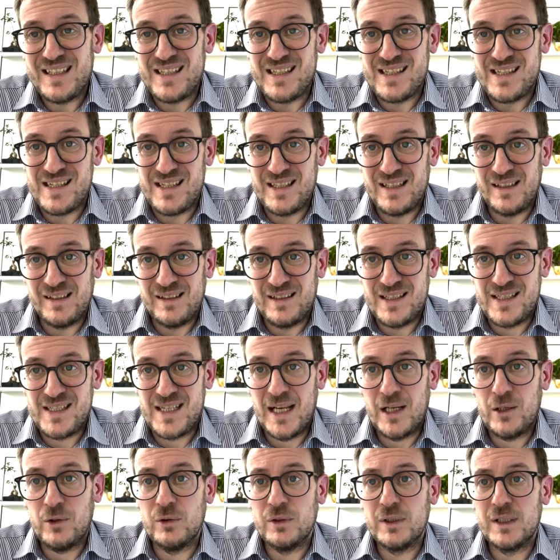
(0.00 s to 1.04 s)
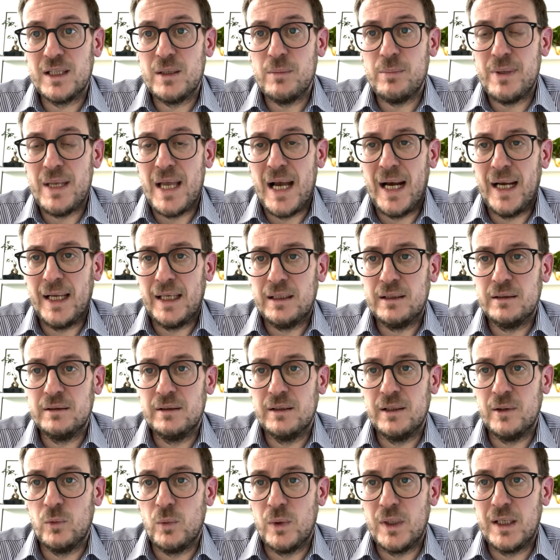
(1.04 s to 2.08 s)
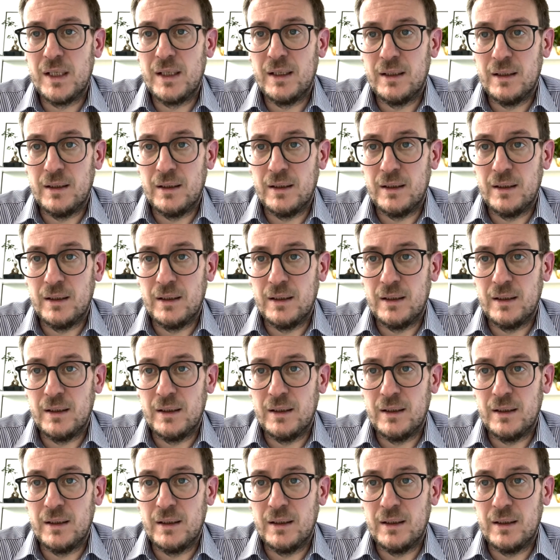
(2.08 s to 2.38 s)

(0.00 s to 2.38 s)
is the second KPI that we